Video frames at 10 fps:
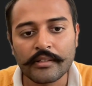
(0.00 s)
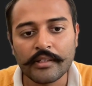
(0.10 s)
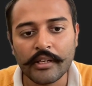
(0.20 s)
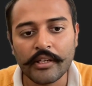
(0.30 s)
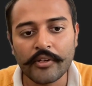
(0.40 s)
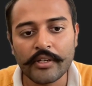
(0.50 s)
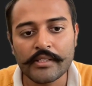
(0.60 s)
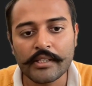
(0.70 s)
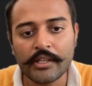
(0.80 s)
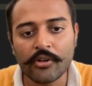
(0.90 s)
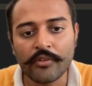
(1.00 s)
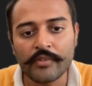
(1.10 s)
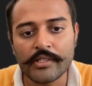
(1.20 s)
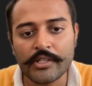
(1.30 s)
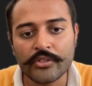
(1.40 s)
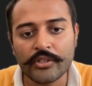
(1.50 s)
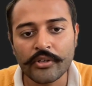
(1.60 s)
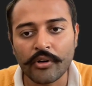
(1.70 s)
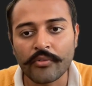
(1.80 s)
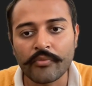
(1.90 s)
Here you can see conversation
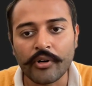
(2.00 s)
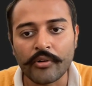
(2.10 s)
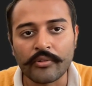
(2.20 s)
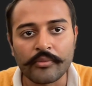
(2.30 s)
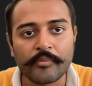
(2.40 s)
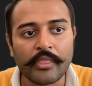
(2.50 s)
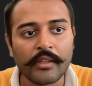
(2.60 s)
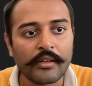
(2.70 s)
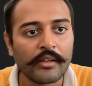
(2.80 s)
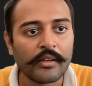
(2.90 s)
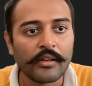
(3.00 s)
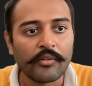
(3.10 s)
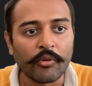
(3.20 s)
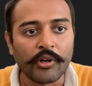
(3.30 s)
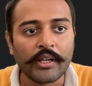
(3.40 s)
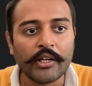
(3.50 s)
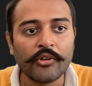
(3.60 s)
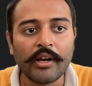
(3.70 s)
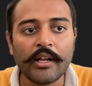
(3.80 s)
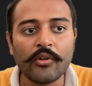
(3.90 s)
not found. What I'll
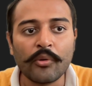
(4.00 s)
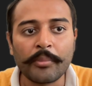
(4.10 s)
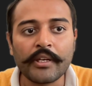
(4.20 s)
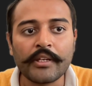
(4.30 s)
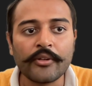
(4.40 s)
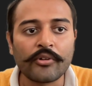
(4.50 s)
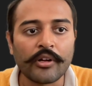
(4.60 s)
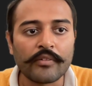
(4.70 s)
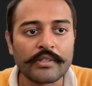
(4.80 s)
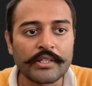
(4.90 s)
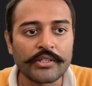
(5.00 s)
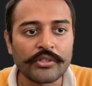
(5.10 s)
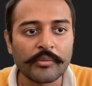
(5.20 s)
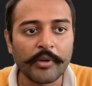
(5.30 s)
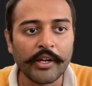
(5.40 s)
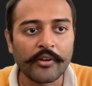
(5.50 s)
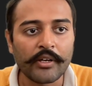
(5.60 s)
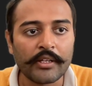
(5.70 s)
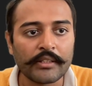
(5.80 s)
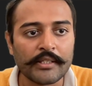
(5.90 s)
do, I'll open a new conversation by
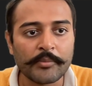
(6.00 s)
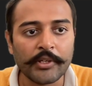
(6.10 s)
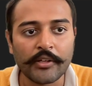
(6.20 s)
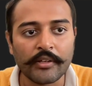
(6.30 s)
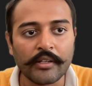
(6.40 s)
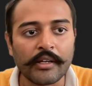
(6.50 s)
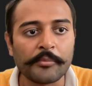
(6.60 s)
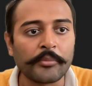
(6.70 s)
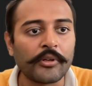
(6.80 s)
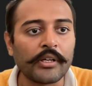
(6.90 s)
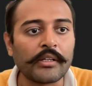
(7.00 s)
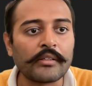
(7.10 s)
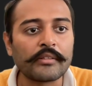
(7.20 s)
calling this particular endpoint.